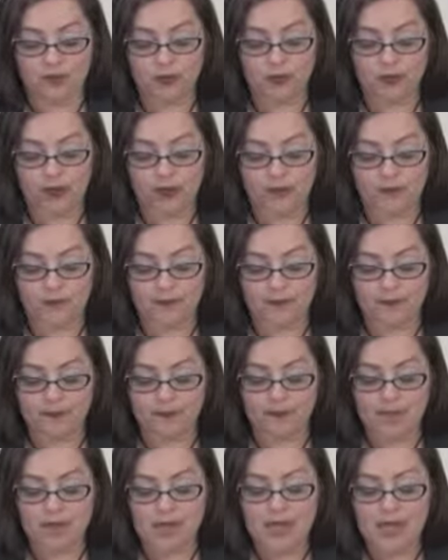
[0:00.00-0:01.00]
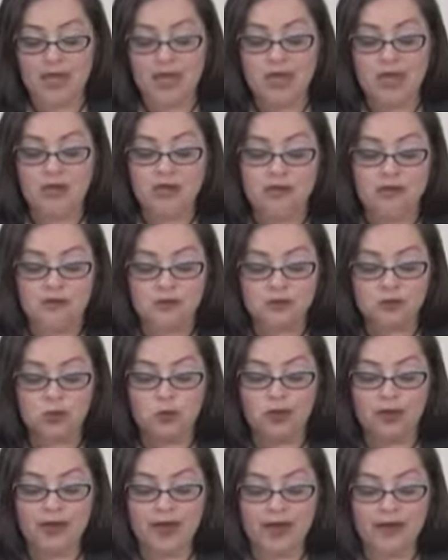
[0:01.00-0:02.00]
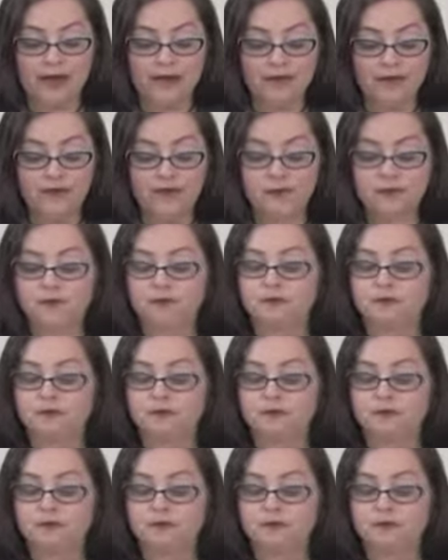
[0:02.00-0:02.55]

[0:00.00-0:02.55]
Okay. So we have